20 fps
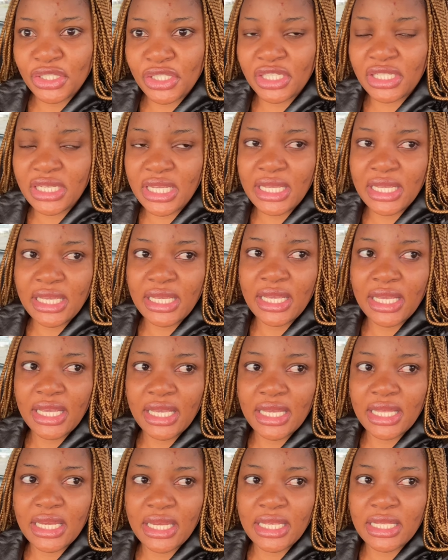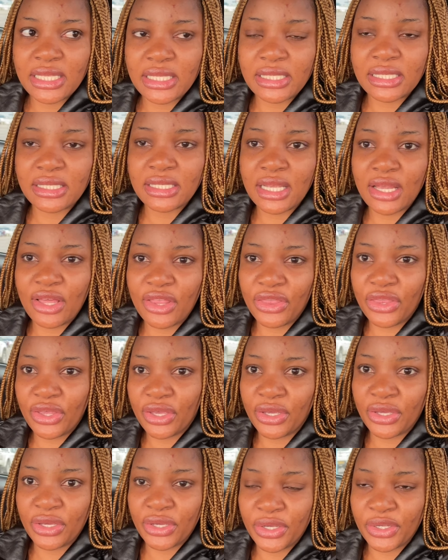Today it is
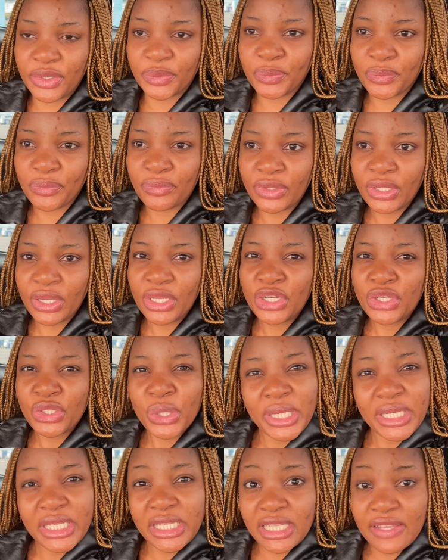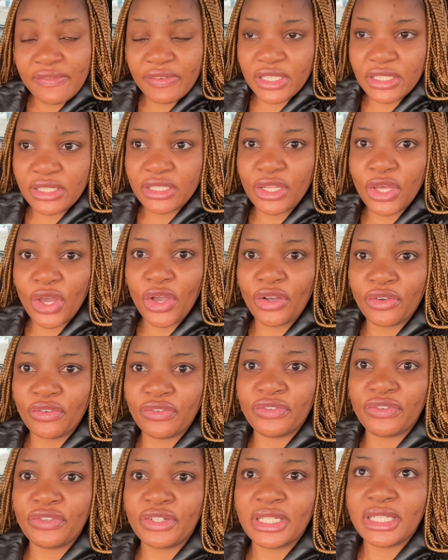the 27th of
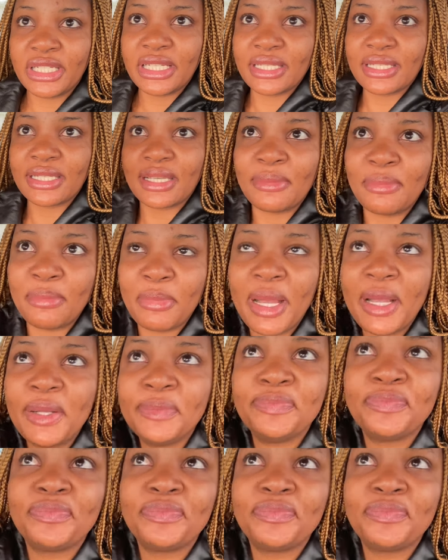December